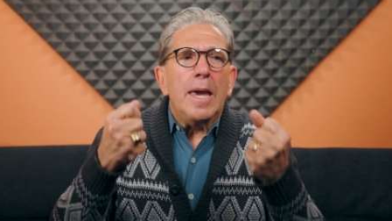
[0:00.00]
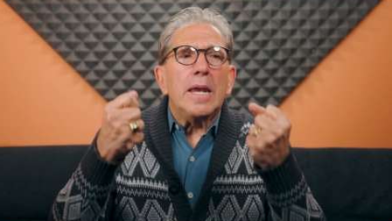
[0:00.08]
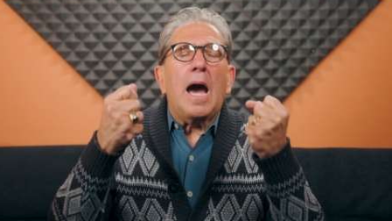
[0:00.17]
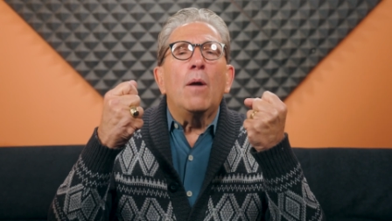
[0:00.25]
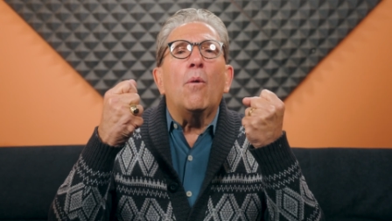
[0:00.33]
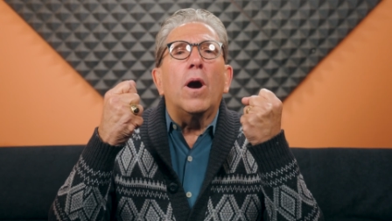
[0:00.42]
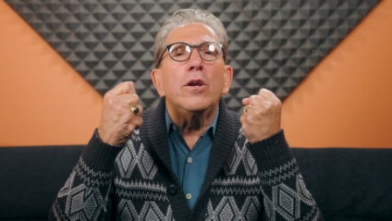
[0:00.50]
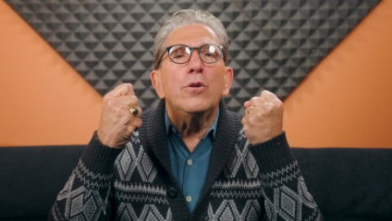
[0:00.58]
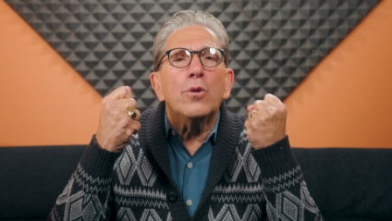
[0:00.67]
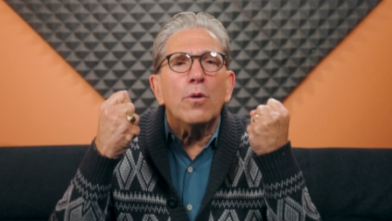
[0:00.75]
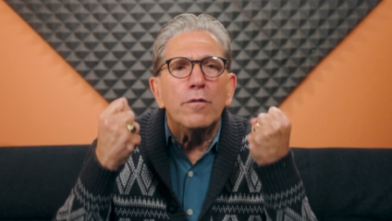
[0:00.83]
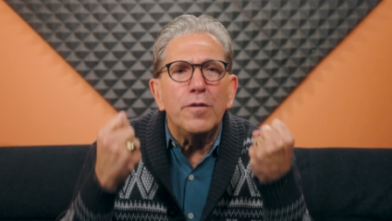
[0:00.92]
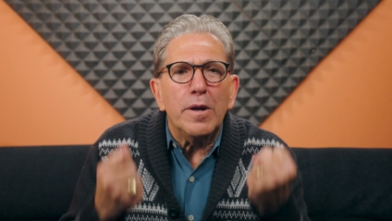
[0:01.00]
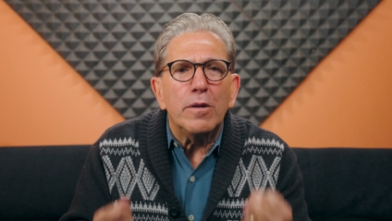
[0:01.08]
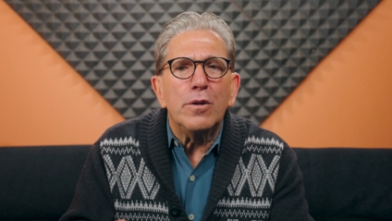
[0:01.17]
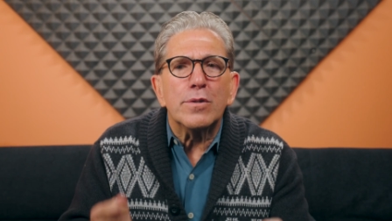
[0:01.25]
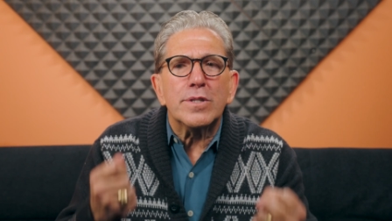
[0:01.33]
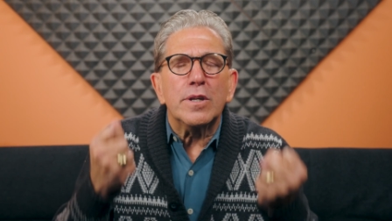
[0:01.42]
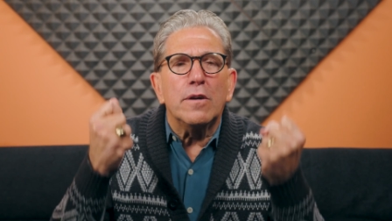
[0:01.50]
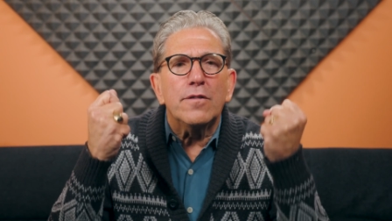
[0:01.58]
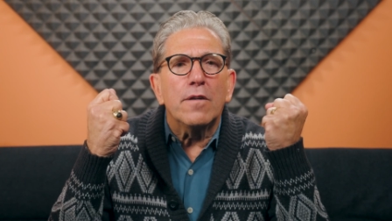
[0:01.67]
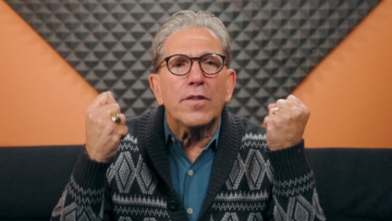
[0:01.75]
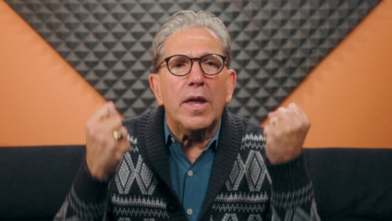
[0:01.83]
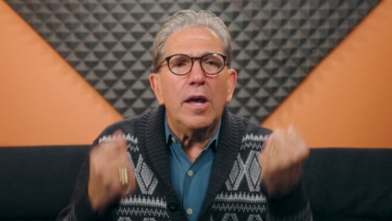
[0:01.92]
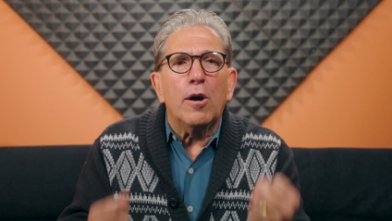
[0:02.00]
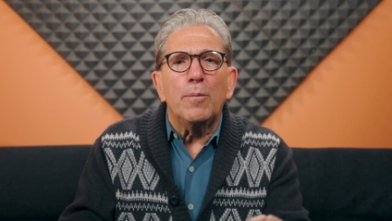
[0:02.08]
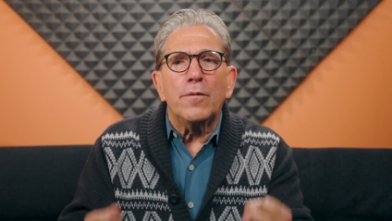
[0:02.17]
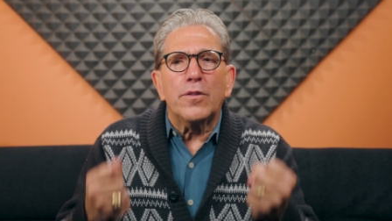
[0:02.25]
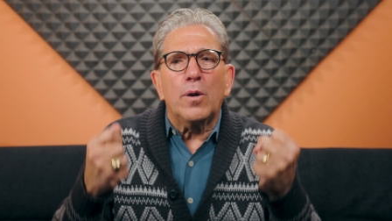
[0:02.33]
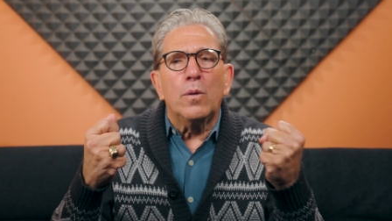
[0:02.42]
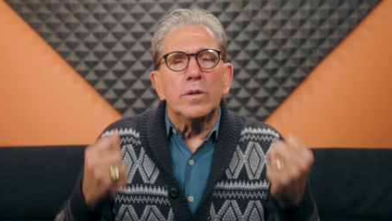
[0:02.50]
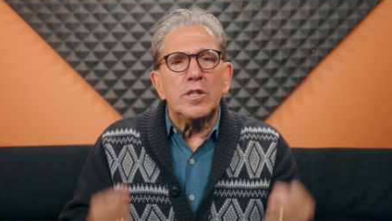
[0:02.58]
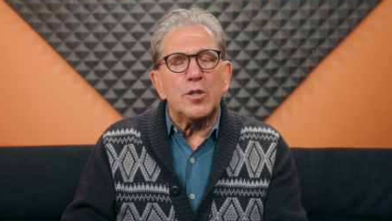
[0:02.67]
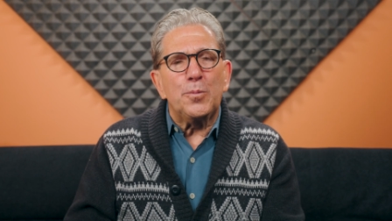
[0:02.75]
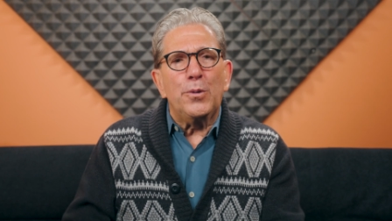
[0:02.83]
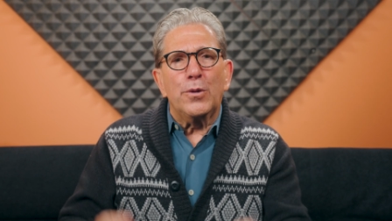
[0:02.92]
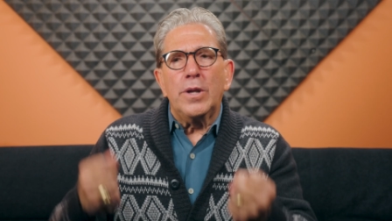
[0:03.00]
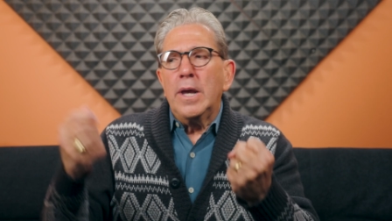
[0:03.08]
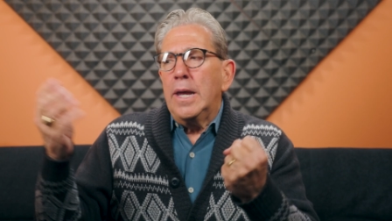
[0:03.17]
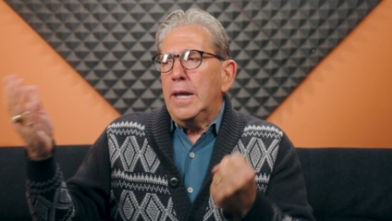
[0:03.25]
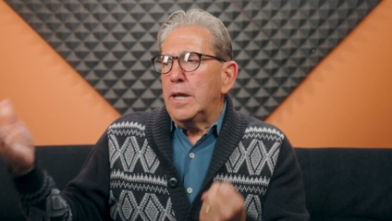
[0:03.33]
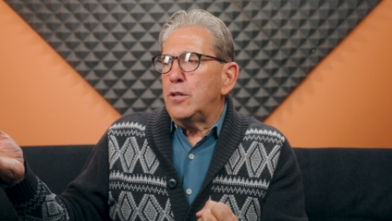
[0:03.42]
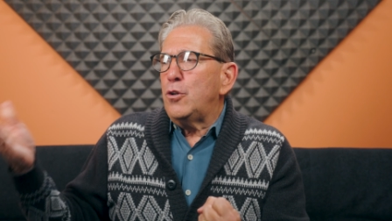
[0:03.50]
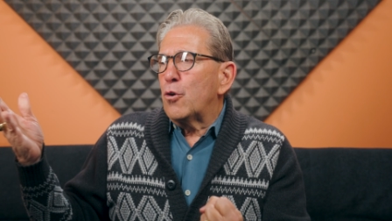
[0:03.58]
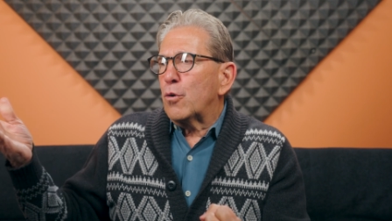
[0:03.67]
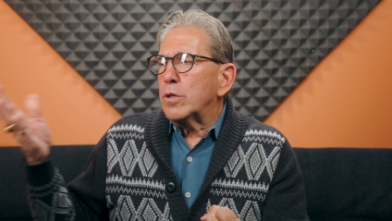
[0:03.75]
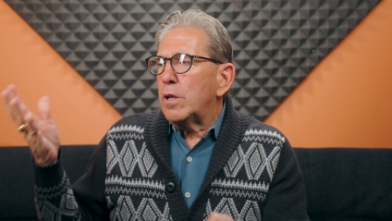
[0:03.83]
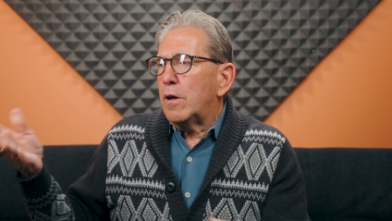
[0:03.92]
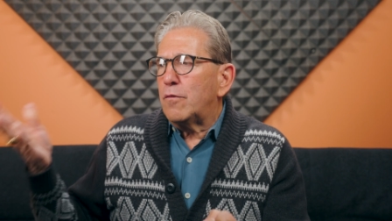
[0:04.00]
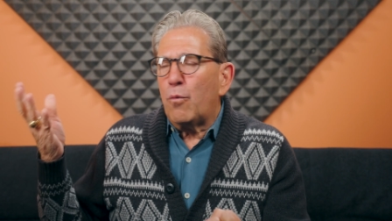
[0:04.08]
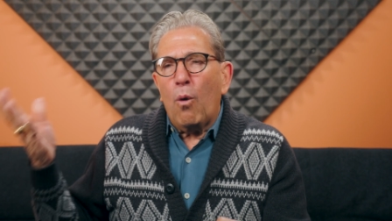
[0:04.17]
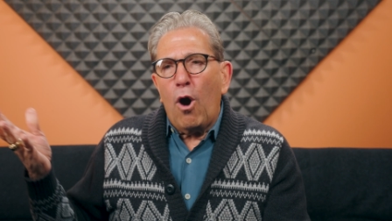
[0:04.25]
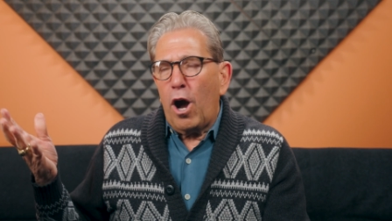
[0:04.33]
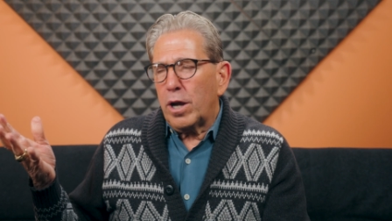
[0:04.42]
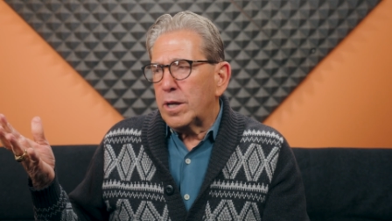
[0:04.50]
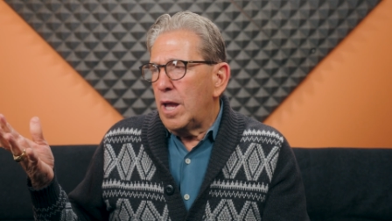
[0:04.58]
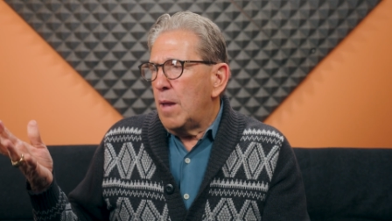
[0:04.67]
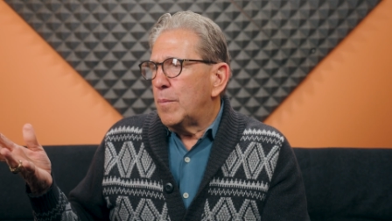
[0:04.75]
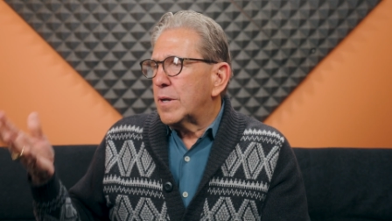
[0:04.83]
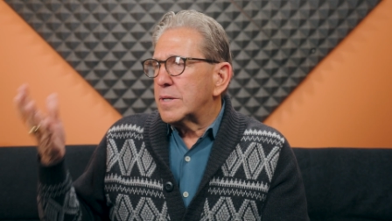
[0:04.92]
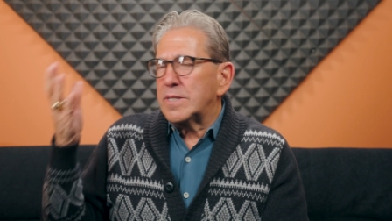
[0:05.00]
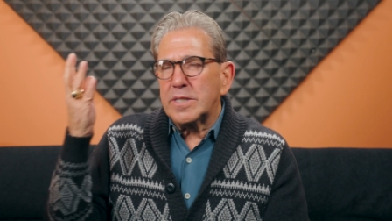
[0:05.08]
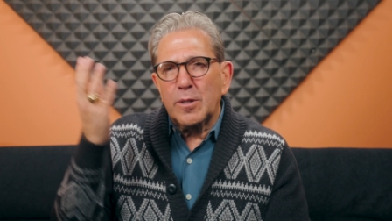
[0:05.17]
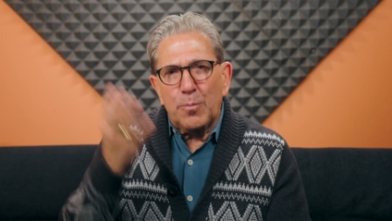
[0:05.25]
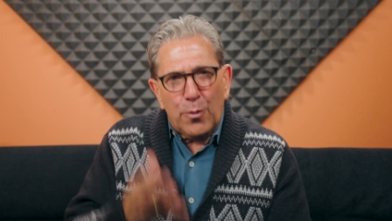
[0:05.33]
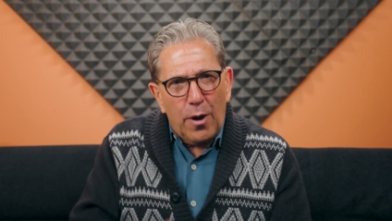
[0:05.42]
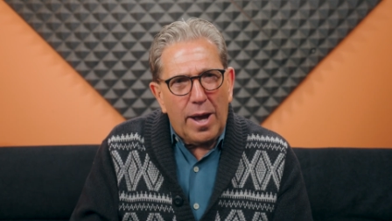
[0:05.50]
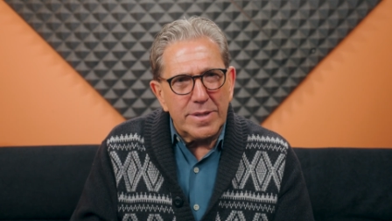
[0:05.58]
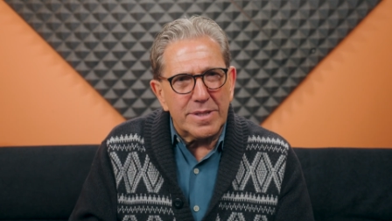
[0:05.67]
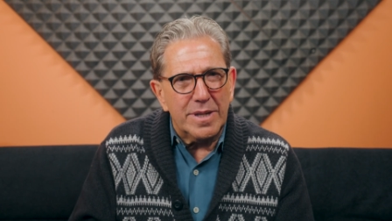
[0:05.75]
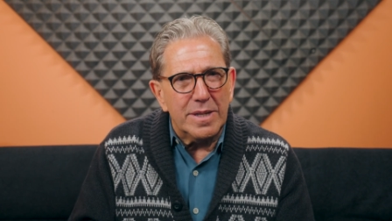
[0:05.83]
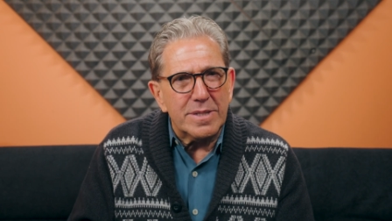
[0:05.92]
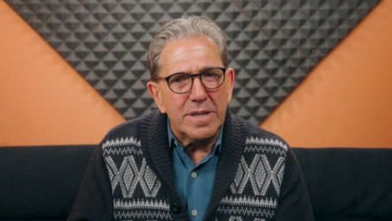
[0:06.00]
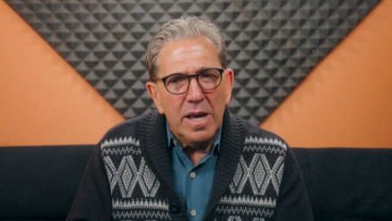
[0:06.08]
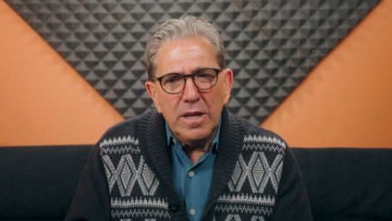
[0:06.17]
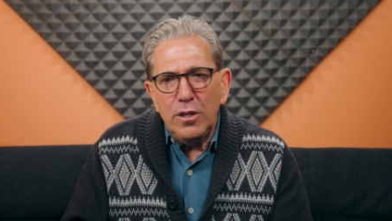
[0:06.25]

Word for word: And I want you to avail yourself of the help of the Holy Spirit in your love walk because it's a process.